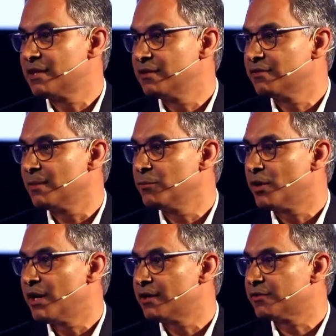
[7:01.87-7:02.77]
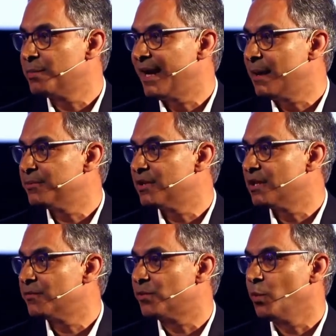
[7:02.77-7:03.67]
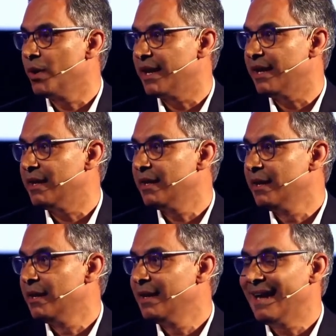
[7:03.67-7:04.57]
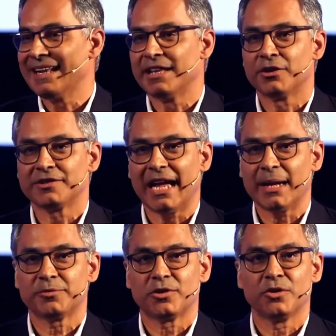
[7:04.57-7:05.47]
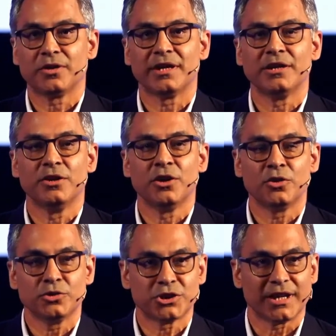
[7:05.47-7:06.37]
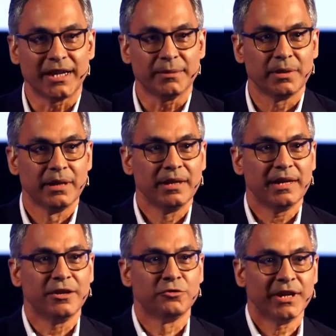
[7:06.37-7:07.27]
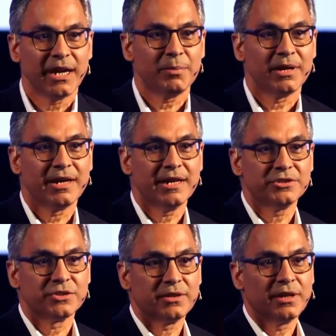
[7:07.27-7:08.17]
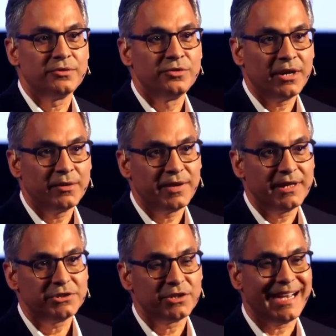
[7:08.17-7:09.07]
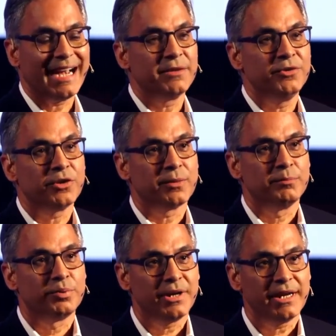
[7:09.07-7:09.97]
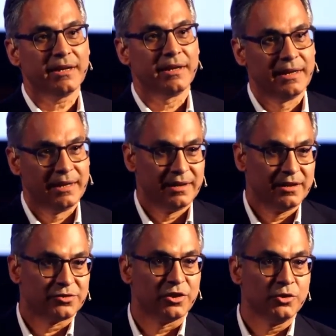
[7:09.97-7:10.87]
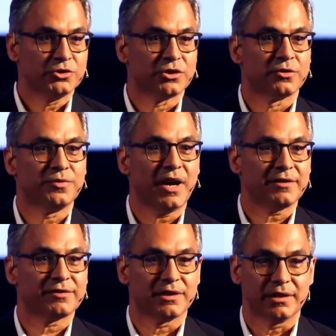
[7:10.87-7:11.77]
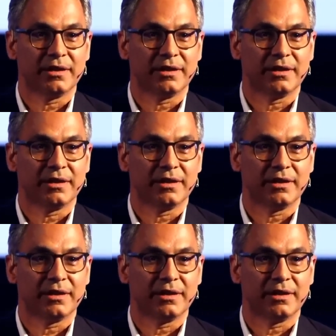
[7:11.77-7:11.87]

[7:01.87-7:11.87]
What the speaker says: somewhere else, perhaps in a different way. And there is absolutely no shame in reapplication, renovation, and if you can bring solutions faster